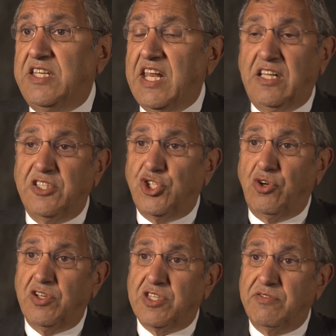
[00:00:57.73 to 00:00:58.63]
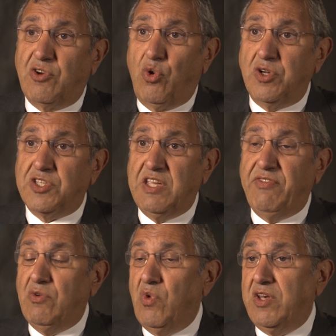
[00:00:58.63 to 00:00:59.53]
Dental insurance, of course,
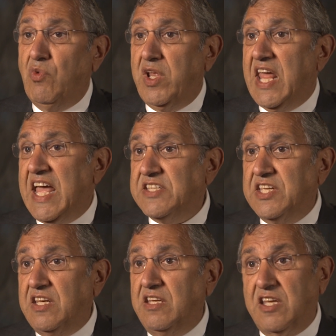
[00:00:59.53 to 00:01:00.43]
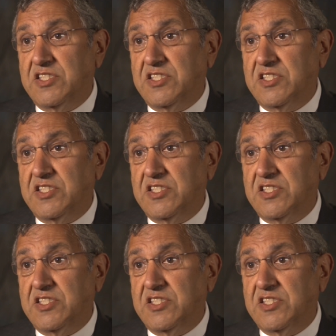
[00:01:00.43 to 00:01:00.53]
even when one has it,